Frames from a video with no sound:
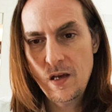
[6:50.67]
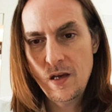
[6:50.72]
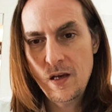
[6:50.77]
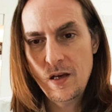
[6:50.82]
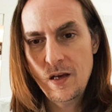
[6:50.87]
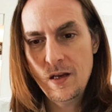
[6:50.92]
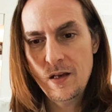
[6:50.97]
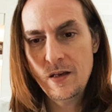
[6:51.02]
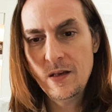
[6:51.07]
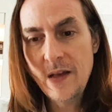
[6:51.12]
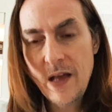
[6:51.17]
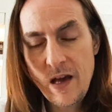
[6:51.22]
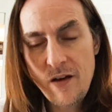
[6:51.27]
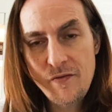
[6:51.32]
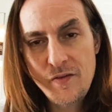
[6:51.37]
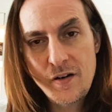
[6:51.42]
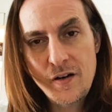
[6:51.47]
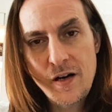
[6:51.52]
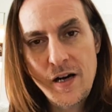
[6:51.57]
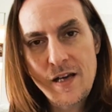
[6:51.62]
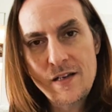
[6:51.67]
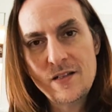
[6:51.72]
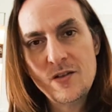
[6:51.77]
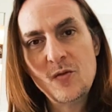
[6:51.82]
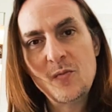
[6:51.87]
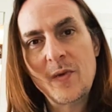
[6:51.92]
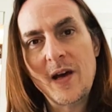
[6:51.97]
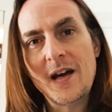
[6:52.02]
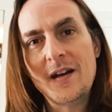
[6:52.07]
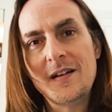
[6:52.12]
Never has
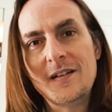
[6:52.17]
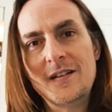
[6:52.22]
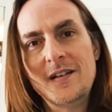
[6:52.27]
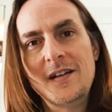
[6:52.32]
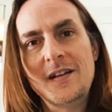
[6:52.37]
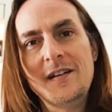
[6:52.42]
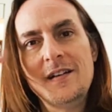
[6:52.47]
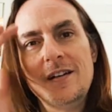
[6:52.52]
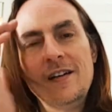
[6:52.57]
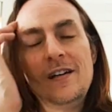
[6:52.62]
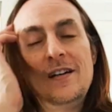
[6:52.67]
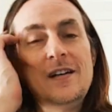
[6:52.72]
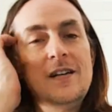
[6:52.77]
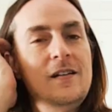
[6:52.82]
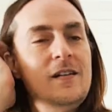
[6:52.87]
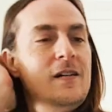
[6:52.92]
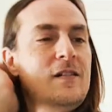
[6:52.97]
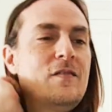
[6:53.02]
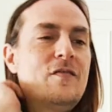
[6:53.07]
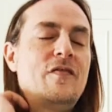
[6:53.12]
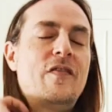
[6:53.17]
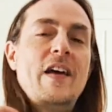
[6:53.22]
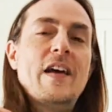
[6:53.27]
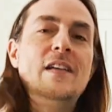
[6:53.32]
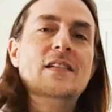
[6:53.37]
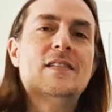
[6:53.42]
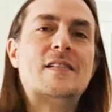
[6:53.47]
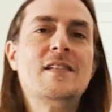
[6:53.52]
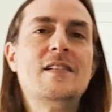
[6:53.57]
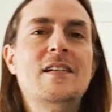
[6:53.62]
humanity
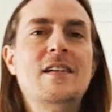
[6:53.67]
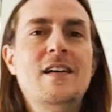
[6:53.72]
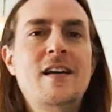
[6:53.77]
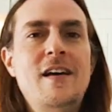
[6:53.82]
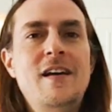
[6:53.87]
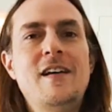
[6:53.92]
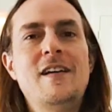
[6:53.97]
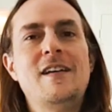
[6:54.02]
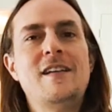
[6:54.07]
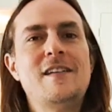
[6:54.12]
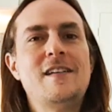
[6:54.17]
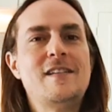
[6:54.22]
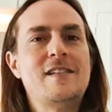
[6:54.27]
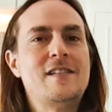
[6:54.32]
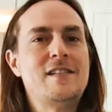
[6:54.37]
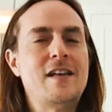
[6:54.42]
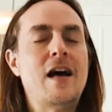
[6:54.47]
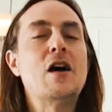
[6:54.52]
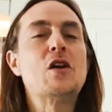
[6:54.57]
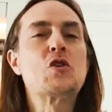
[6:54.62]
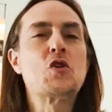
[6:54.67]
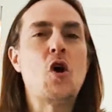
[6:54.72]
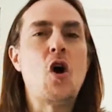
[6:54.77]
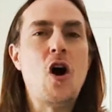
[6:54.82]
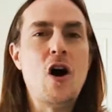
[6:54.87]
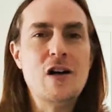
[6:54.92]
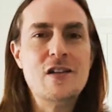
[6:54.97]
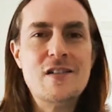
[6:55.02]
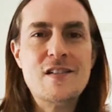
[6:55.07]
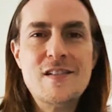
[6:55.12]
faced such
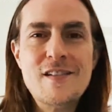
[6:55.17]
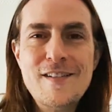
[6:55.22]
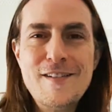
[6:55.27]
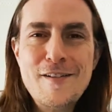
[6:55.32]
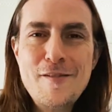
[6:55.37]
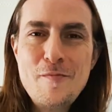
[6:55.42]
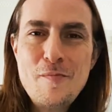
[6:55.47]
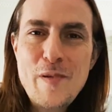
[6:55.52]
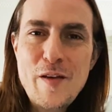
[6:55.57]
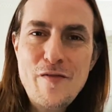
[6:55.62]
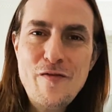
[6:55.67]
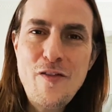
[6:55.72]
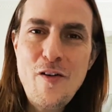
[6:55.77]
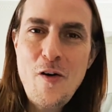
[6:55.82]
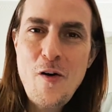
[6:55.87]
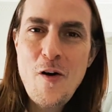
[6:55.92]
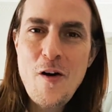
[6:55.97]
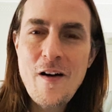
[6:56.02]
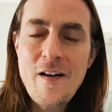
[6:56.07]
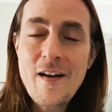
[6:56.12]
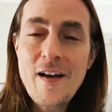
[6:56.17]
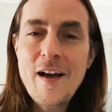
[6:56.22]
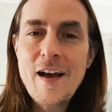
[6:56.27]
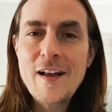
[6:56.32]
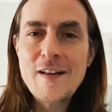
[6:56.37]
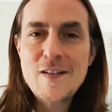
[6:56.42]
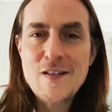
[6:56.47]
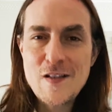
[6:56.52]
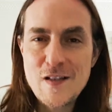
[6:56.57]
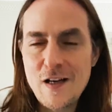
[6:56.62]
odds before and
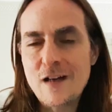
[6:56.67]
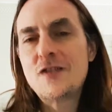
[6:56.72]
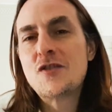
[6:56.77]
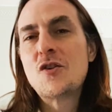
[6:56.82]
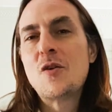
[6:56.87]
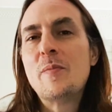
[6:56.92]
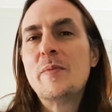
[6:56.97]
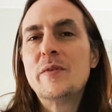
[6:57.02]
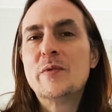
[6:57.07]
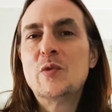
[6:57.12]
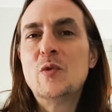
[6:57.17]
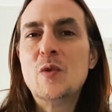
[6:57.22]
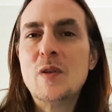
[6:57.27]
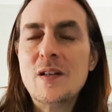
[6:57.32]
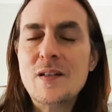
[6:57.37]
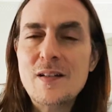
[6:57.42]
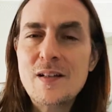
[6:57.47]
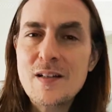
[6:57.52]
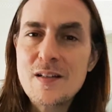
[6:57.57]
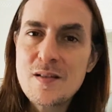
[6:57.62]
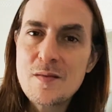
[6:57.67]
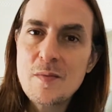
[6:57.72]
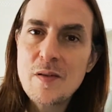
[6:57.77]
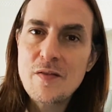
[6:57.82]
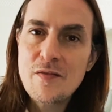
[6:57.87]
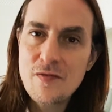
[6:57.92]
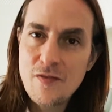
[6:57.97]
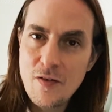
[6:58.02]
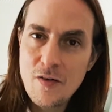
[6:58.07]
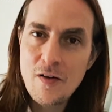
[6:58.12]
such opportunities
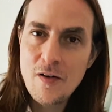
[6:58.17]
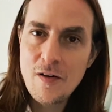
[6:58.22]
before.